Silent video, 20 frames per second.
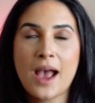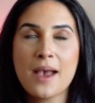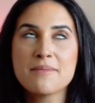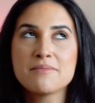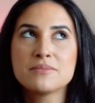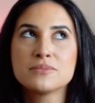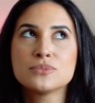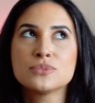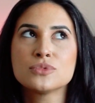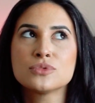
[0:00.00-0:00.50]

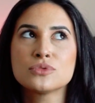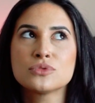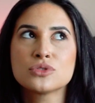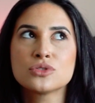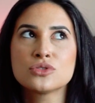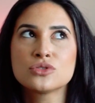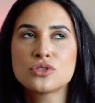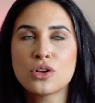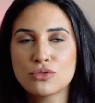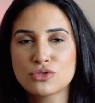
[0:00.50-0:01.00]
I'm
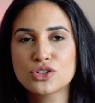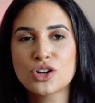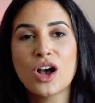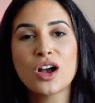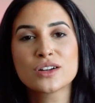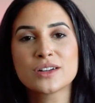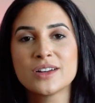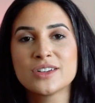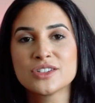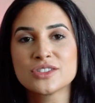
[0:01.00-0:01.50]
so
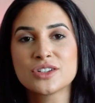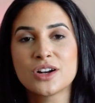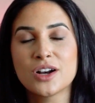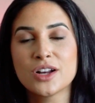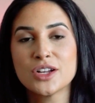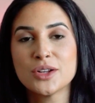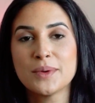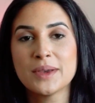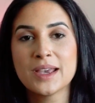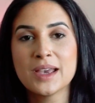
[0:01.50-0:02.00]
shocked I just
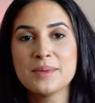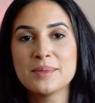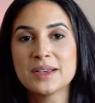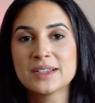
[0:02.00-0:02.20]
started doing it